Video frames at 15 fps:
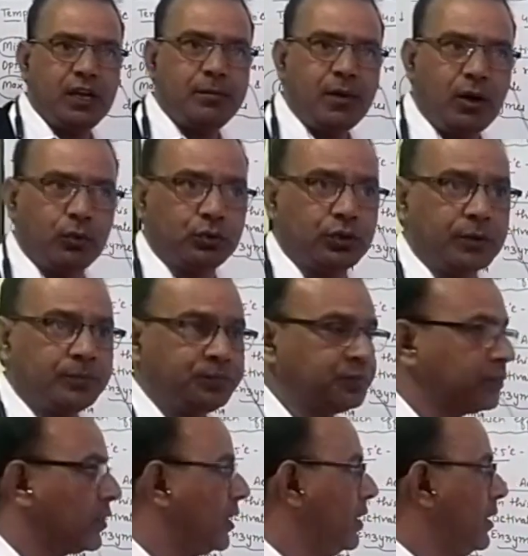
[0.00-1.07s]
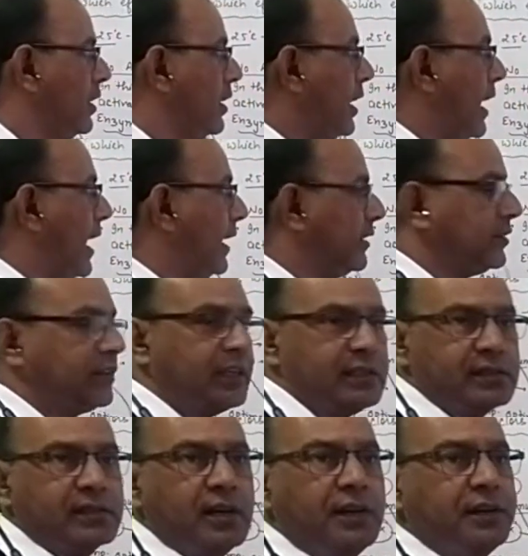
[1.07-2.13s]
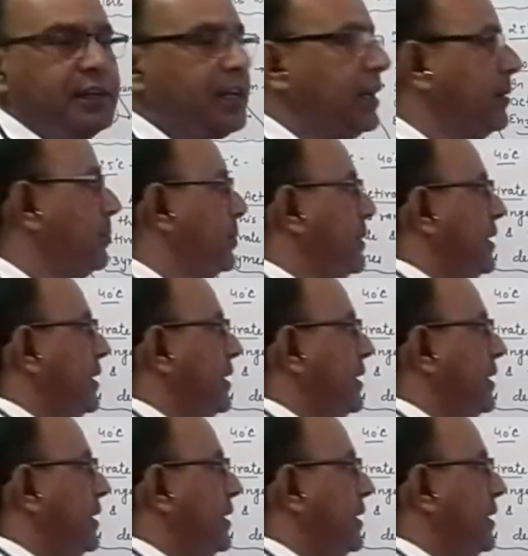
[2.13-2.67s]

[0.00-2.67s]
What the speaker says: in mouth, and this contain